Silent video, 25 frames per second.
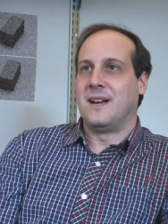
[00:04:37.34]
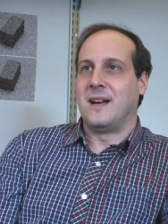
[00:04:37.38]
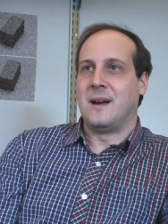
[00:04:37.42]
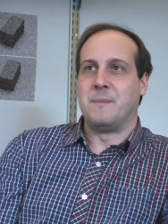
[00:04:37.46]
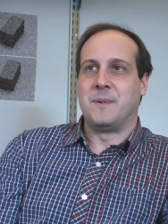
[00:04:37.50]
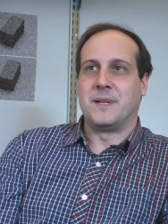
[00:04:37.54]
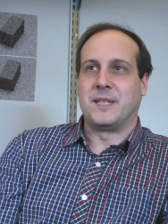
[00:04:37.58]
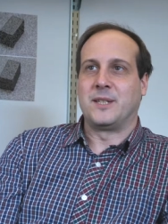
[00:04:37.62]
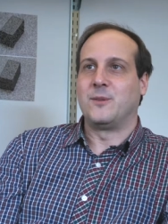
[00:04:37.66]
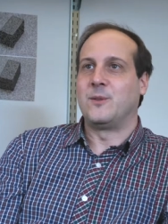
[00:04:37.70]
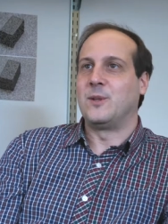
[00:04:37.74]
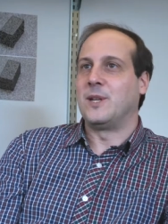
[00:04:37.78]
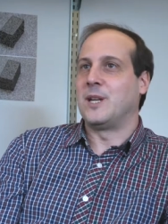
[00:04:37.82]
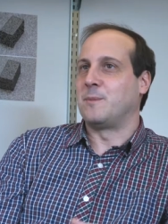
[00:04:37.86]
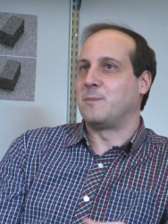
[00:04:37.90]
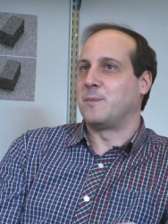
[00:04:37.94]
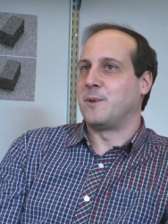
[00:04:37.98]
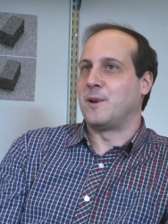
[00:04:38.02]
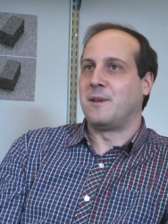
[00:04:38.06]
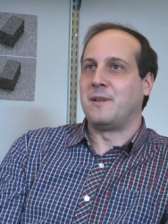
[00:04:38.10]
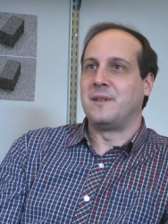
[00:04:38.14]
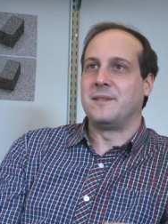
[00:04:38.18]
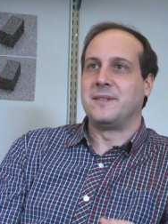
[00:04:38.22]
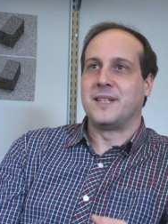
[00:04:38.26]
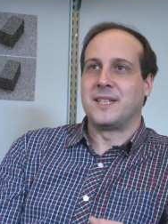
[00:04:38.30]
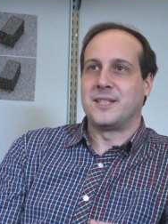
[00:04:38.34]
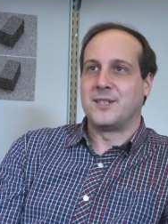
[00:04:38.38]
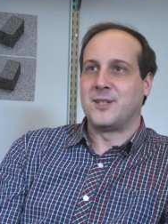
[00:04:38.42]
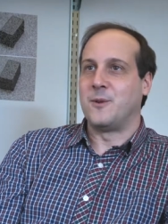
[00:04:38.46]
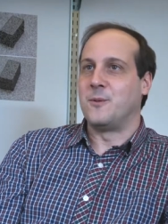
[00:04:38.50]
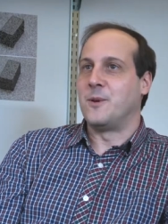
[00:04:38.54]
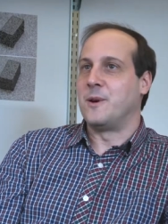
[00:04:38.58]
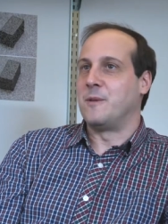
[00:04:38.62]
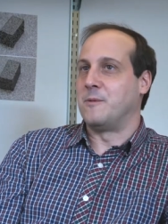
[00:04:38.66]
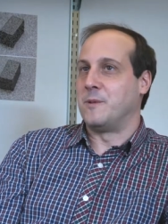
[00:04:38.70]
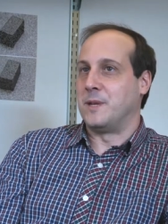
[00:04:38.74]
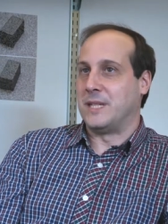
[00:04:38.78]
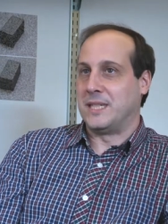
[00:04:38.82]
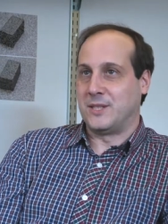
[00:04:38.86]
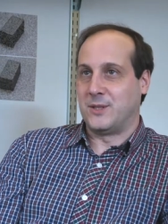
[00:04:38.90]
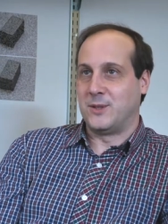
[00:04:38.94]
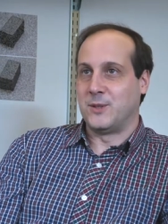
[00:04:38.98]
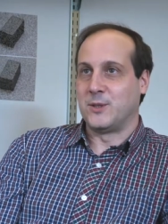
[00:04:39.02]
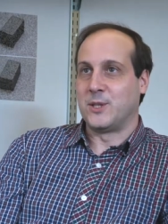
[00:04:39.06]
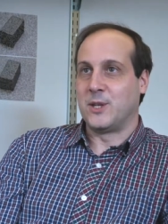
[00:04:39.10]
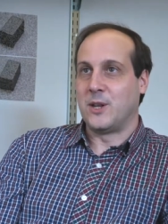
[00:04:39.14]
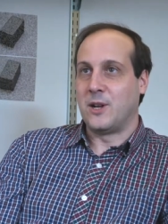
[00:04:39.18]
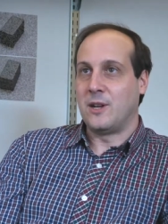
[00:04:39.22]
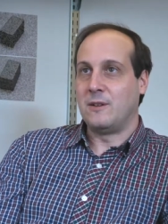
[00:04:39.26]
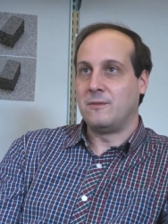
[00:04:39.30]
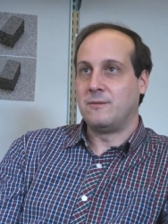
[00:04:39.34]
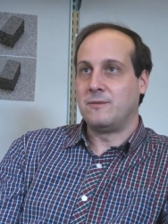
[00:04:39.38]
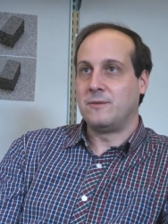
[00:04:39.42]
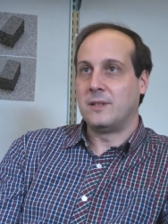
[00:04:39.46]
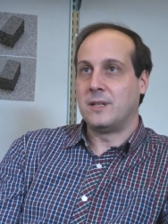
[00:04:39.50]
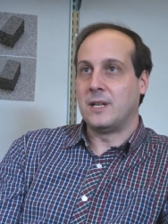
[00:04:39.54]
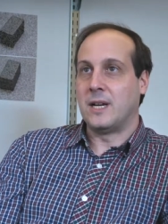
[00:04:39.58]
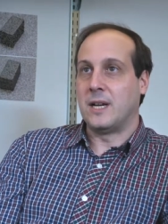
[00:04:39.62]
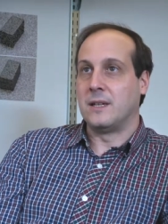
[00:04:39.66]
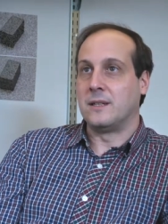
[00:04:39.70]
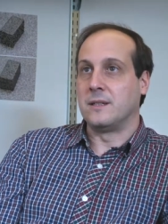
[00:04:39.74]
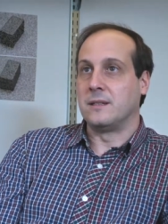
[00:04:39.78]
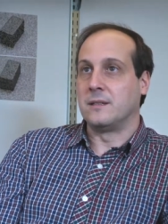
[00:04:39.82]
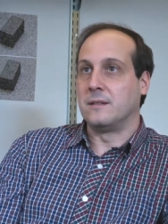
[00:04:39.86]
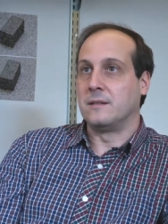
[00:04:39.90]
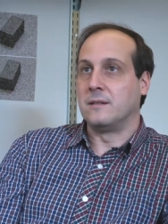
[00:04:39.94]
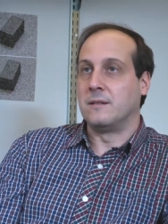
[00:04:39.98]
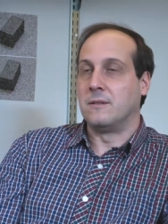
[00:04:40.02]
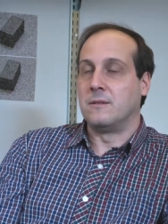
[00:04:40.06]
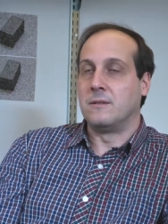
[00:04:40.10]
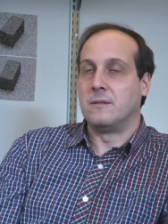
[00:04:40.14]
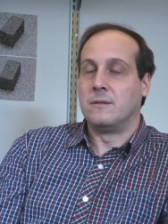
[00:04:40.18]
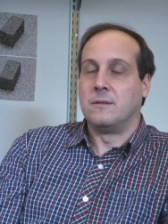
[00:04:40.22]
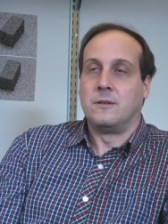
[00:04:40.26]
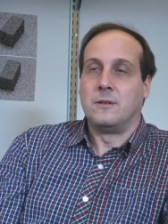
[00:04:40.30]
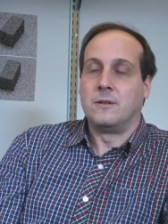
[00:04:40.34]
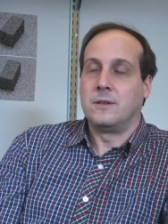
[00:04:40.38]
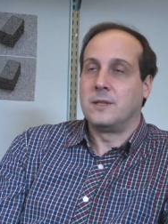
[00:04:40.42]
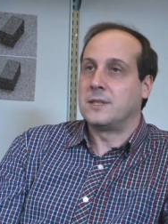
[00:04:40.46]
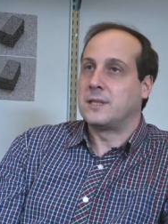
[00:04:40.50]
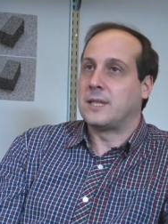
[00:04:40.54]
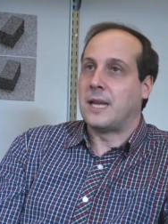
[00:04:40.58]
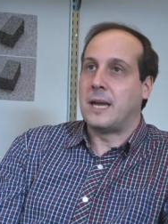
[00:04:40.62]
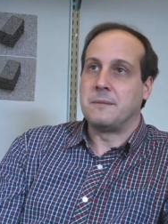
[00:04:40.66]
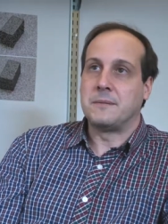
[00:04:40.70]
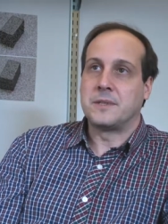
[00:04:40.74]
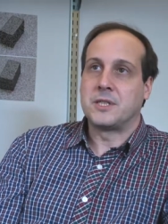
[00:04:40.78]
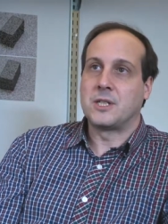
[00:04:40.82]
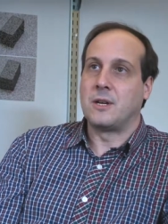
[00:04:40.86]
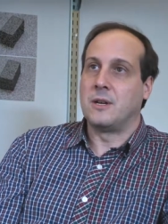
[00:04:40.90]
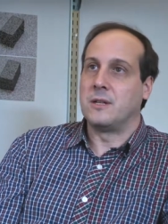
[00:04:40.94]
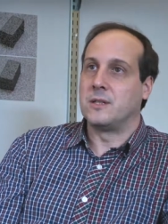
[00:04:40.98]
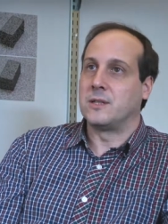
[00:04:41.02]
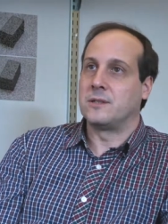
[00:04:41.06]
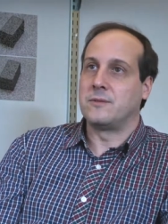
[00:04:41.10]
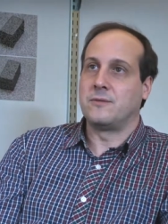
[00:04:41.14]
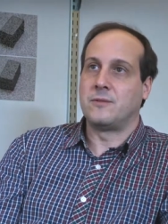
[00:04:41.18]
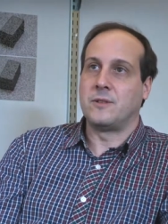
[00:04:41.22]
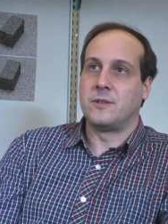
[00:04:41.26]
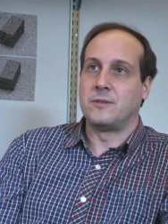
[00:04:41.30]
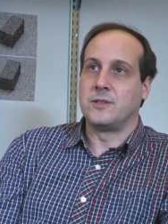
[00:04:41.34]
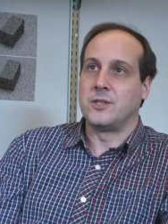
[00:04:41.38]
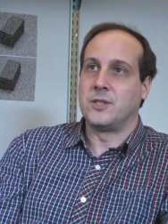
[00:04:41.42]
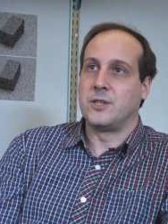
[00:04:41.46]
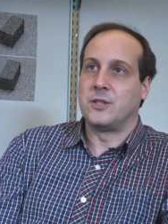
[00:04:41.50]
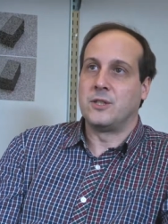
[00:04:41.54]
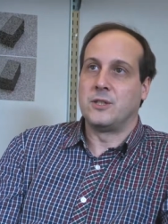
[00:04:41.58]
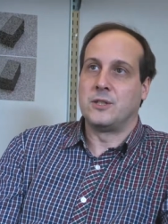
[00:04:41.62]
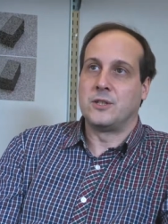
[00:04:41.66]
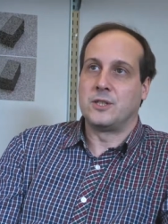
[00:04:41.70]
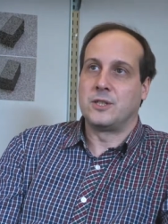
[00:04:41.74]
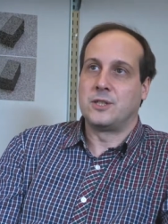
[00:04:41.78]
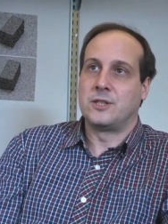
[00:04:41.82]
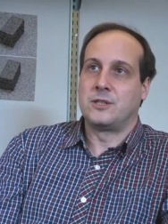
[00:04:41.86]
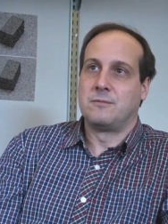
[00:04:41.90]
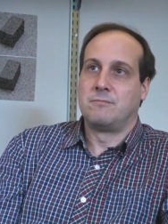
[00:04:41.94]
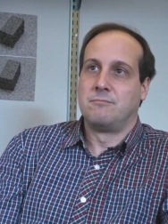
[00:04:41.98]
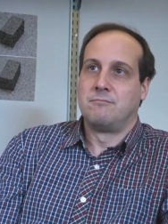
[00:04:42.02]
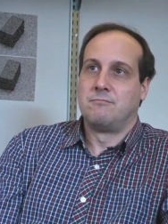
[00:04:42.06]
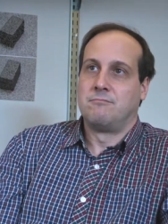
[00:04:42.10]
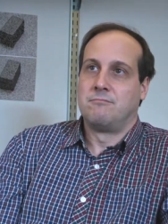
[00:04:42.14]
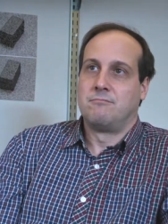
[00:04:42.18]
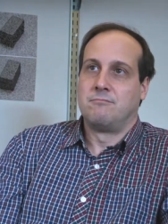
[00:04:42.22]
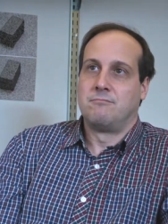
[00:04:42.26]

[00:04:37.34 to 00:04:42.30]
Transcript: a particular problem that someone wants to solve and other times comes from just